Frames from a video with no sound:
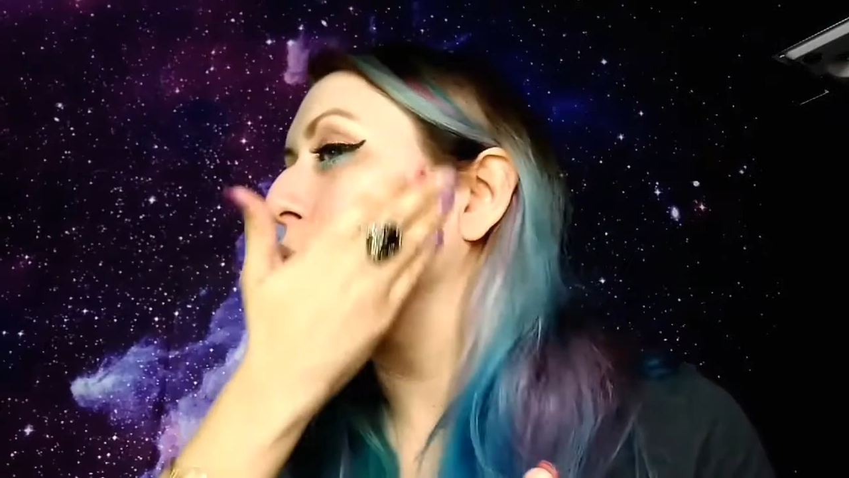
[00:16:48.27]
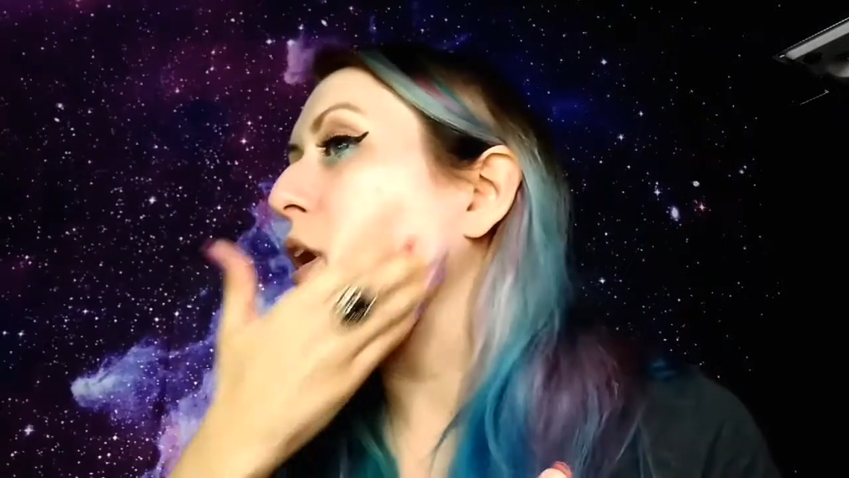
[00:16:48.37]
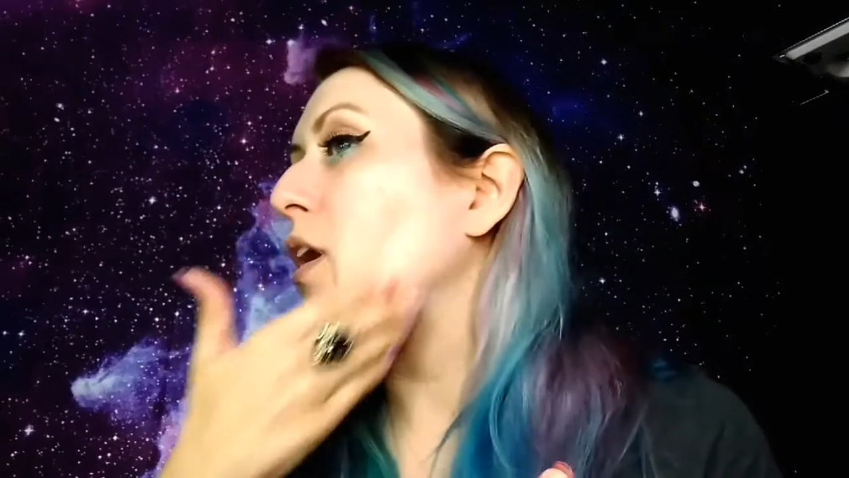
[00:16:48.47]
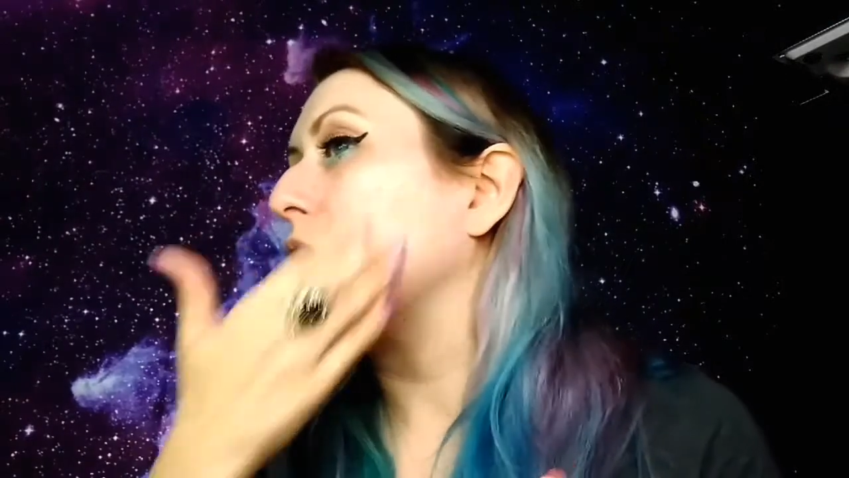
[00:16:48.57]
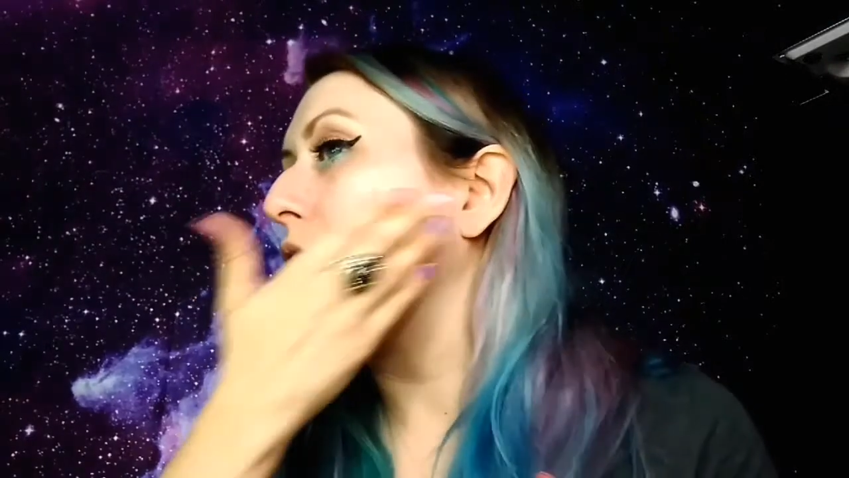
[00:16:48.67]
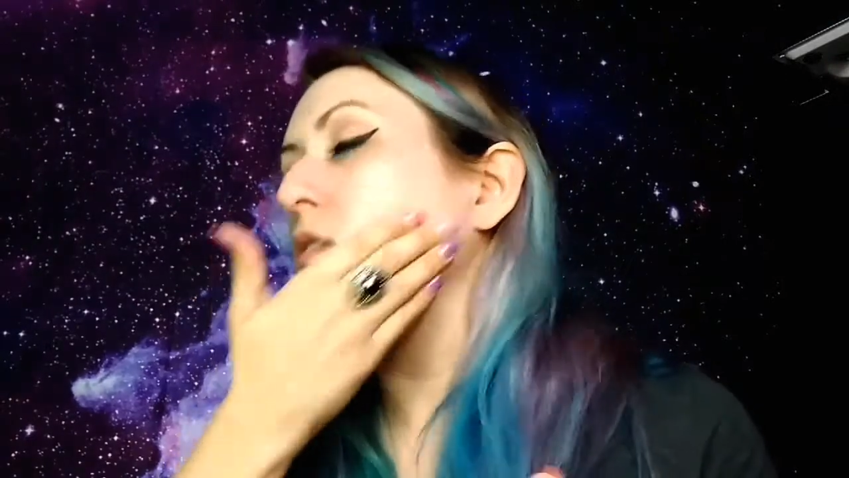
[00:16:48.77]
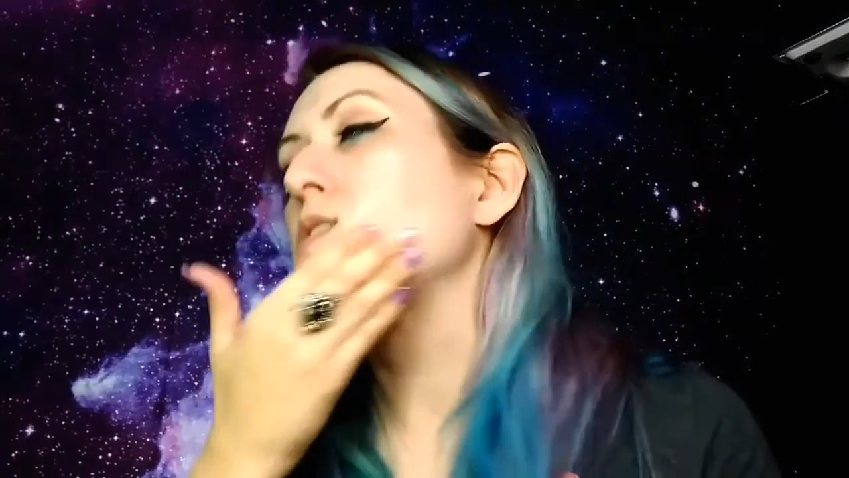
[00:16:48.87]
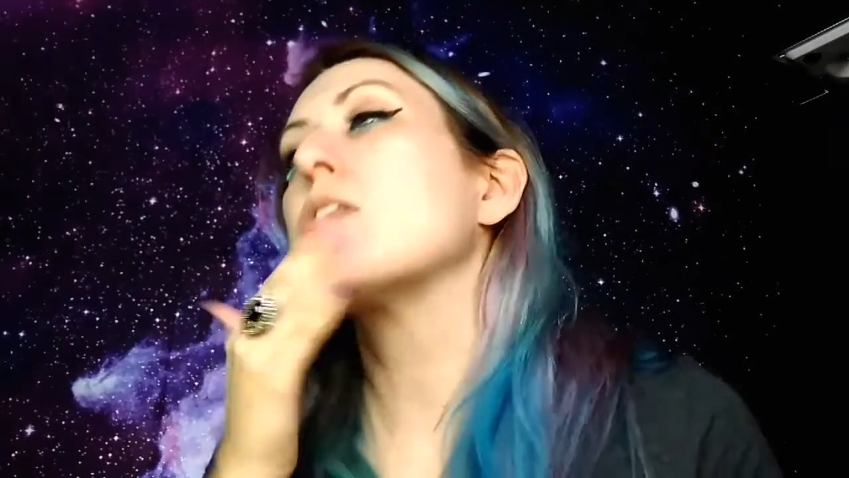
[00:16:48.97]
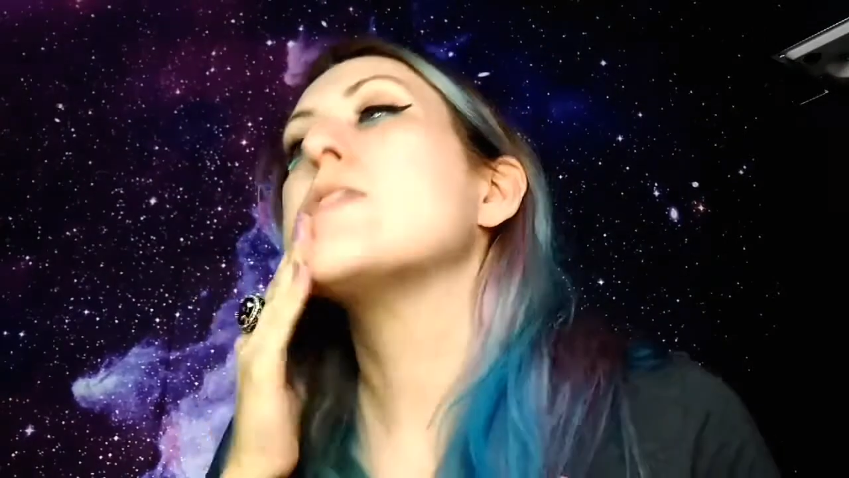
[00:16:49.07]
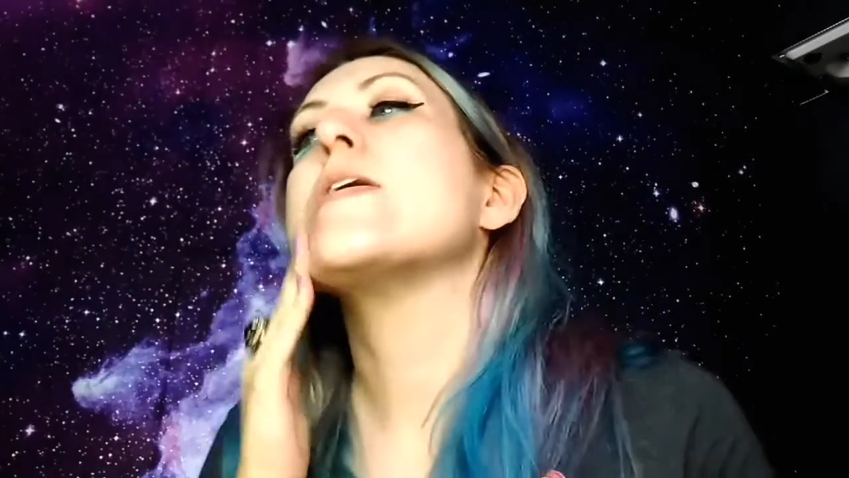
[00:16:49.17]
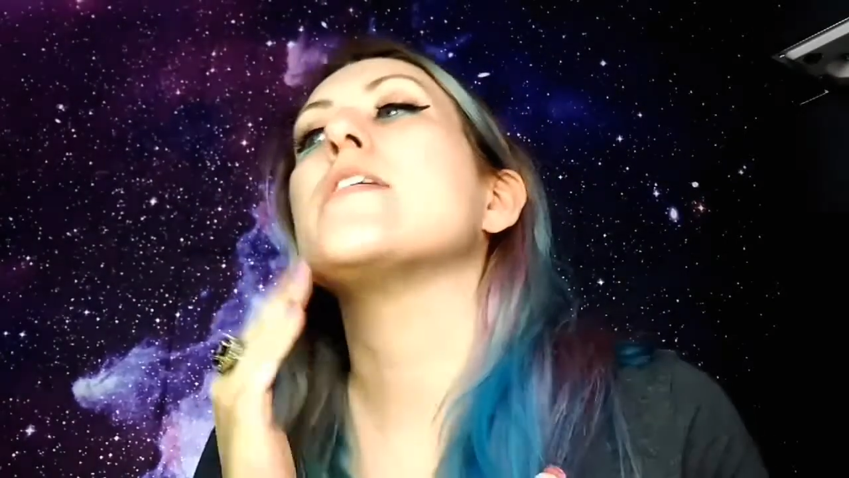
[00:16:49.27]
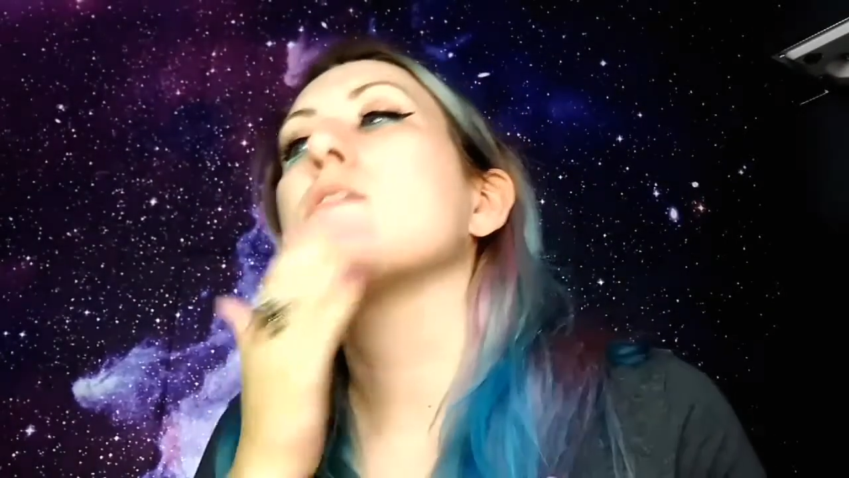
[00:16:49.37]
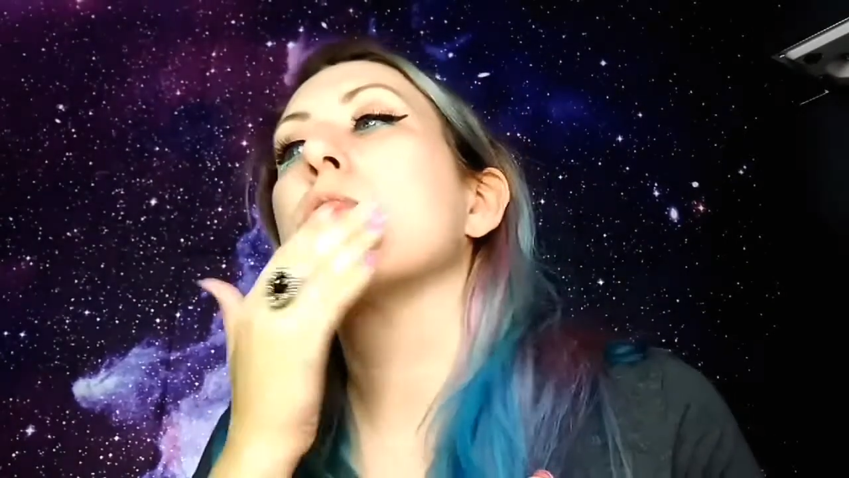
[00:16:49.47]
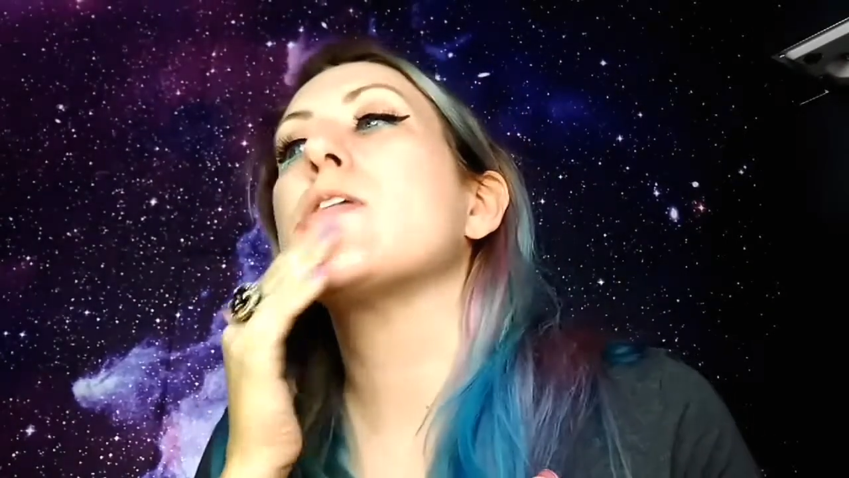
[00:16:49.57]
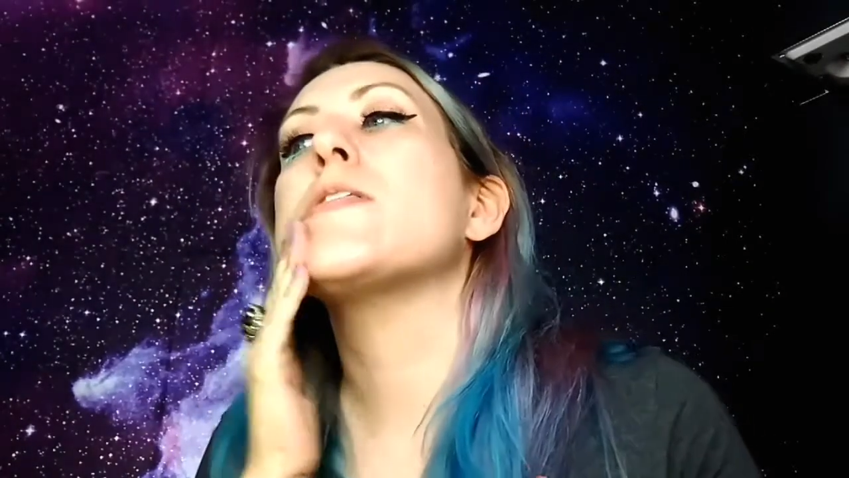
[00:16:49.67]
breakouts and that
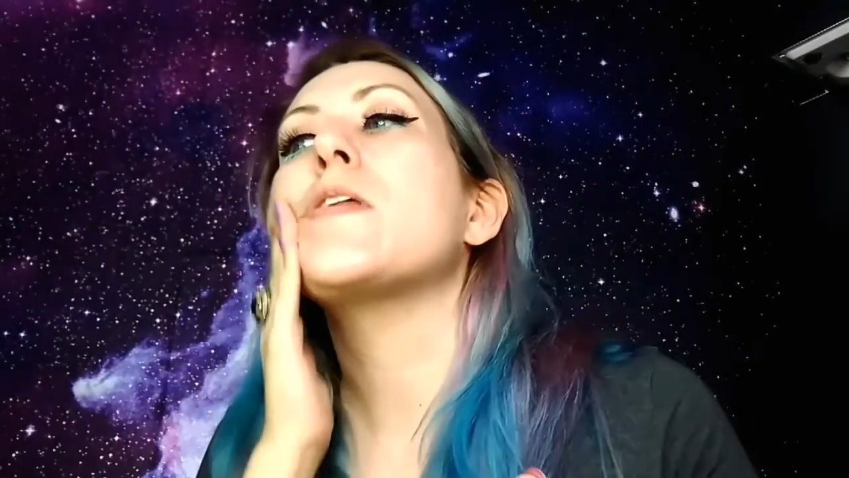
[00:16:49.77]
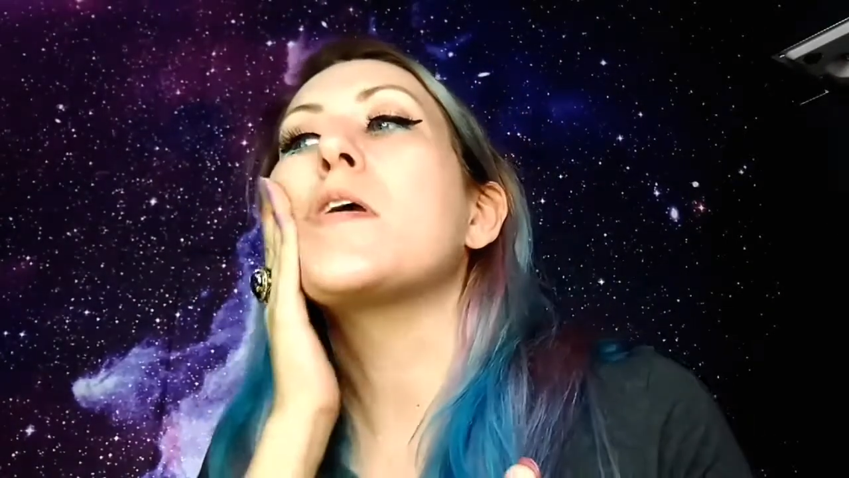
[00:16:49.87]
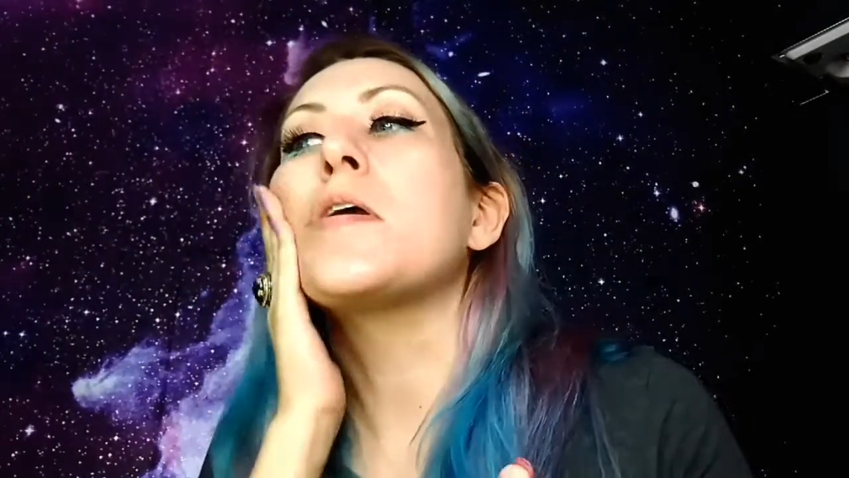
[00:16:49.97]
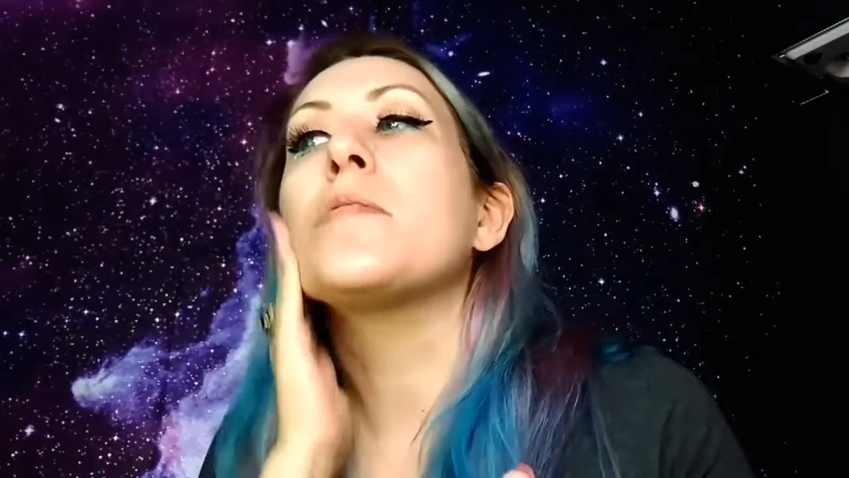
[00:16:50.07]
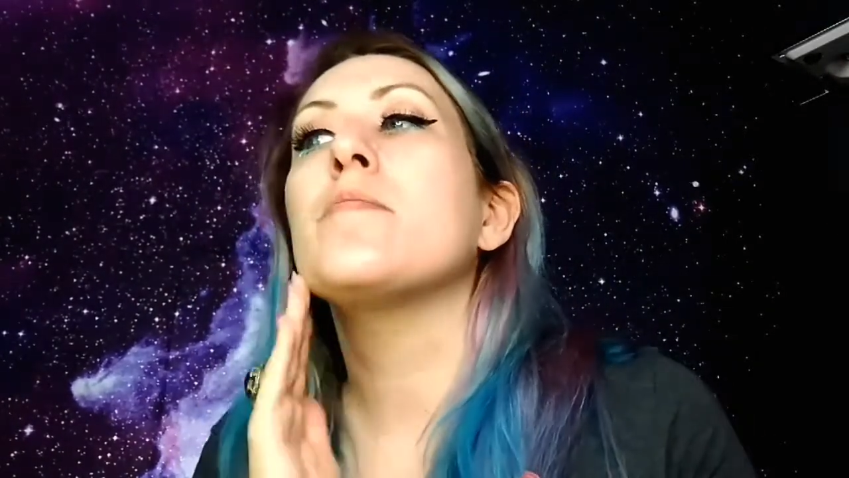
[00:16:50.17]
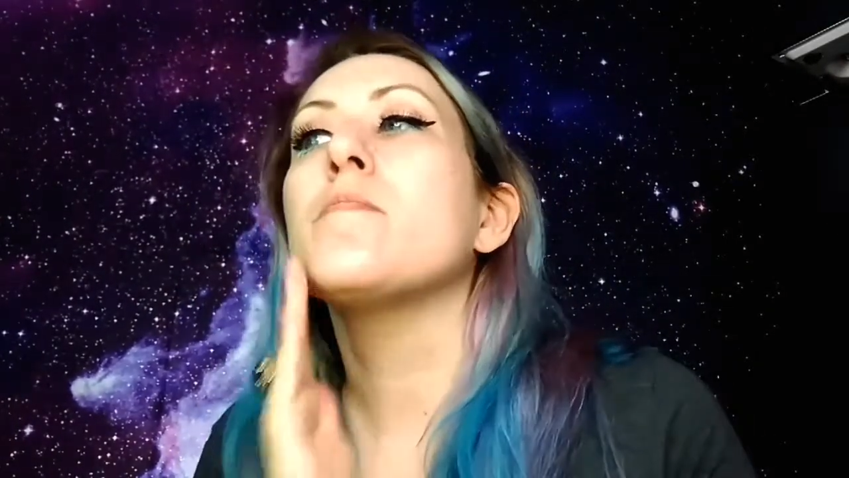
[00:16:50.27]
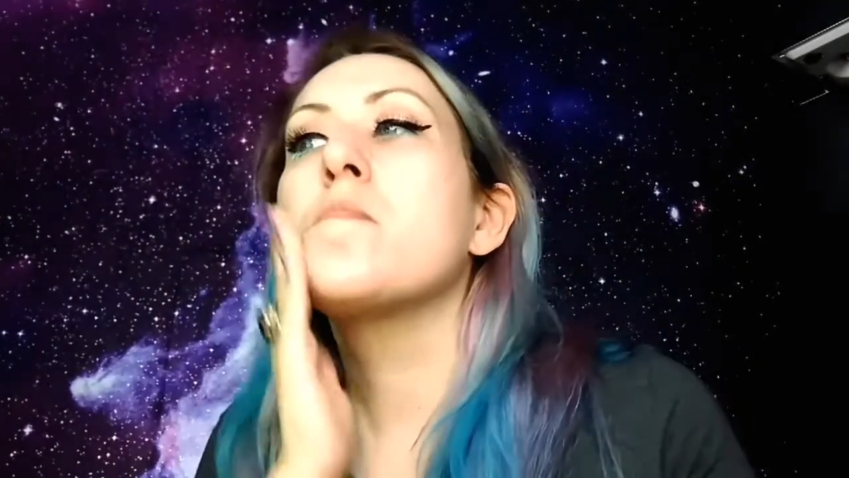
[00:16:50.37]
sort of thing.